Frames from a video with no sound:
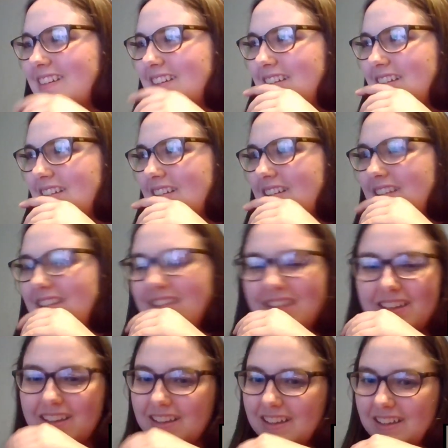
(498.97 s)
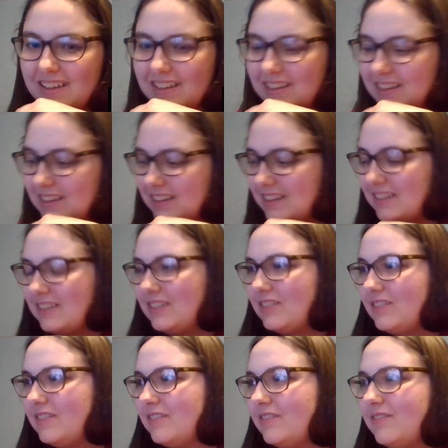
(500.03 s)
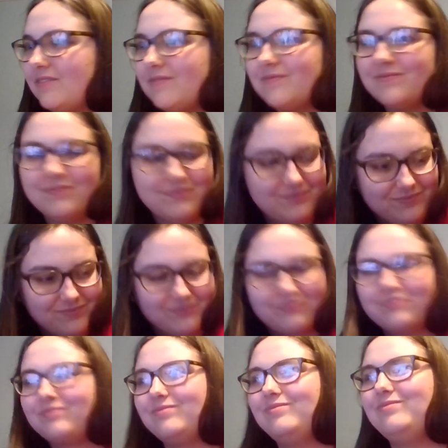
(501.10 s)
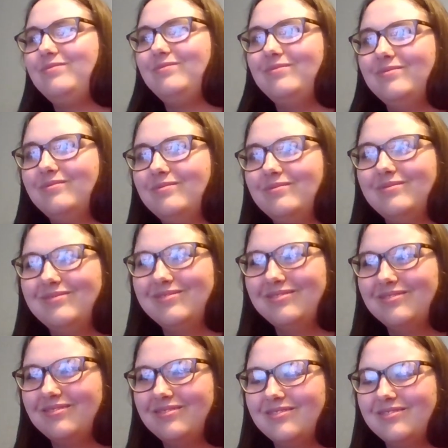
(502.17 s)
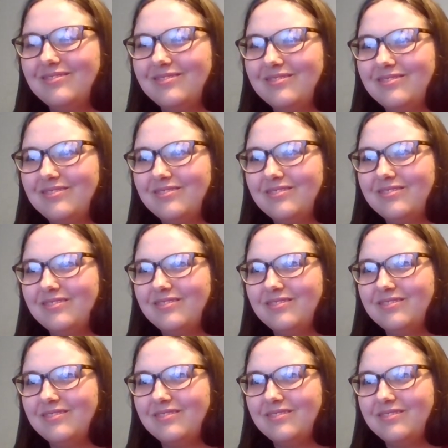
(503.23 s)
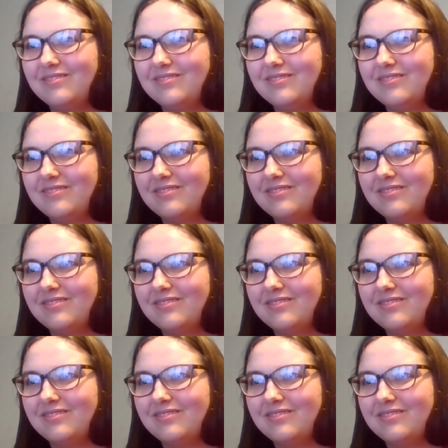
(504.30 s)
(not speaking)